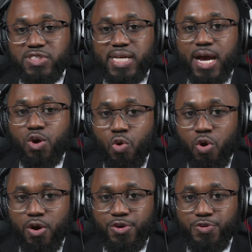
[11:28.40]
Stack
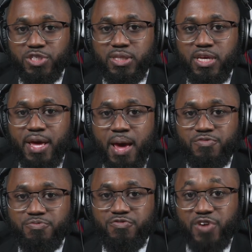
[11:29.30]
Core using the
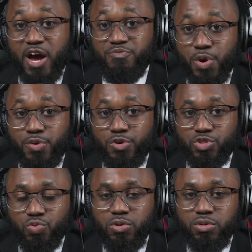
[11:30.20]
M5 burner
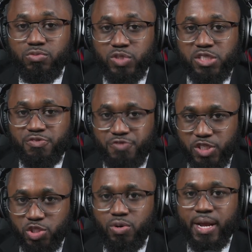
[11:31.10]
tool, which is
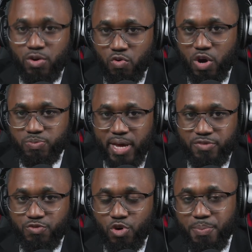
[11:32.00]
official and
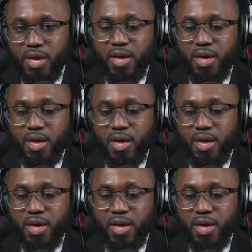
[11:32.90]
cross-platform.